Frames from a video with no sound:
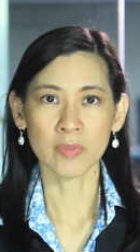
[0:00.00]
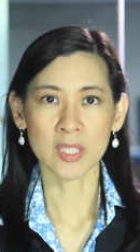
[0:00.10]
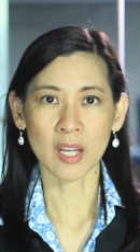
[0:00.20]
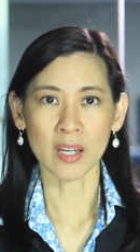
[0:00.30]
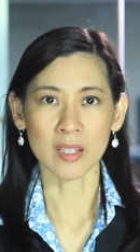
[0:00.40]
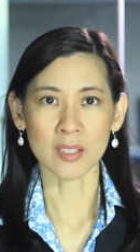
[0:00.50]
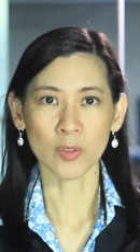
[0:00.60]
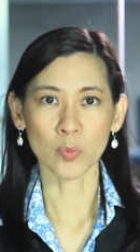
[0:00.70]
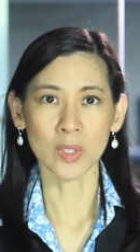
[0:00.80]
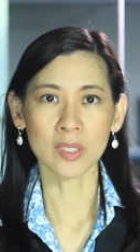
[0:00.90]
Visayas
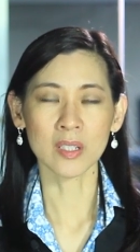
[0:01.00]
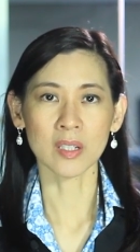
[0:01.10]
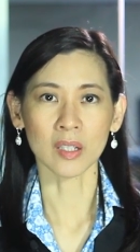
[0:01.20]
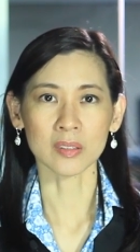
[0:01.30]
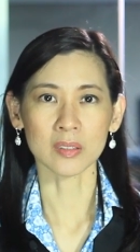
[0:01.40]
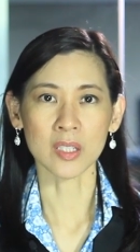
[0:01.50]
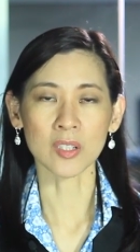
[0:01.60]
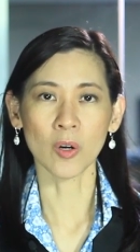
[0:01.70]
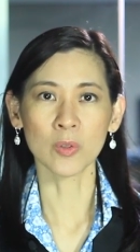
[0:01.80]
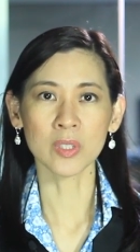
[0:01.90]
will conduct its
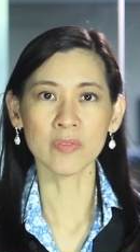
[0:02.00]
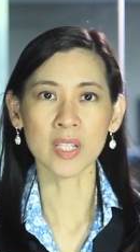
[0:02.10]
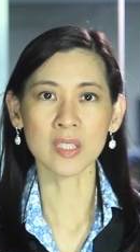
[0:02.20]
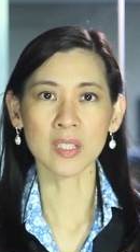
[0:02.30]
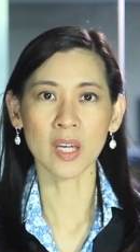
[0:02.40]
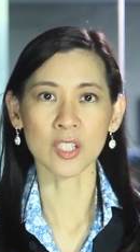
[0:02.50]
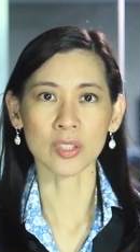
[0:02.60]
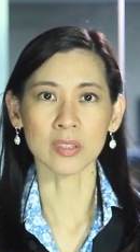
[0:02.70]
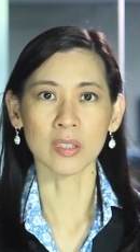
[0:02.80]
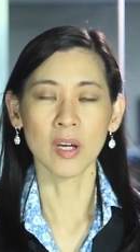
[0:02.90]
own
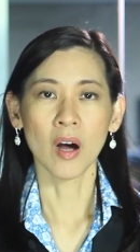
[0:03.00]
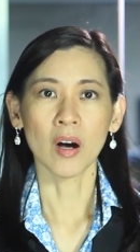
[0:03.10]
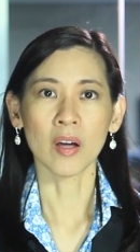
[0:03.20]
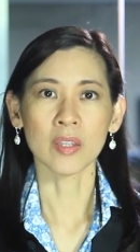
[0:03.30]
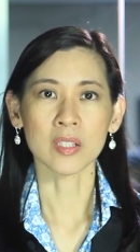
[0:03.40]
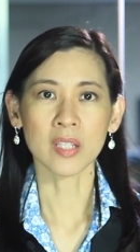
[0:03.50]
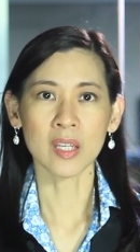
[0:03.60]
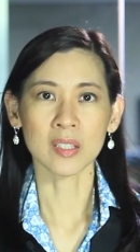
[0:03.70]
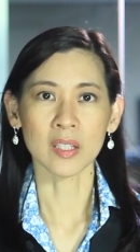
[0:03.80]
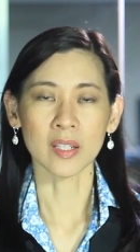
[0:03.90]
investigation on the
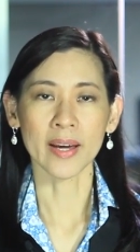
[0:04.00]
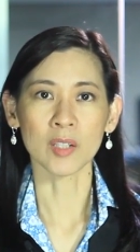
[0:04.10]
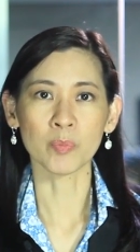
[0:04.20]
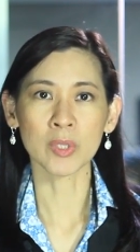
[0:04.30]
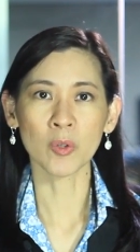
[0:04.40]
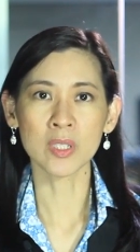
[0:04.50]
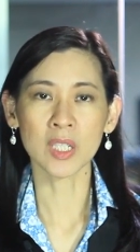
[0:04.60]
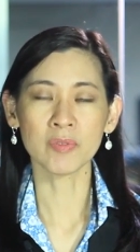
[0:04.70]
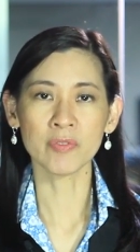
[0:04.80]
taking and uploading of a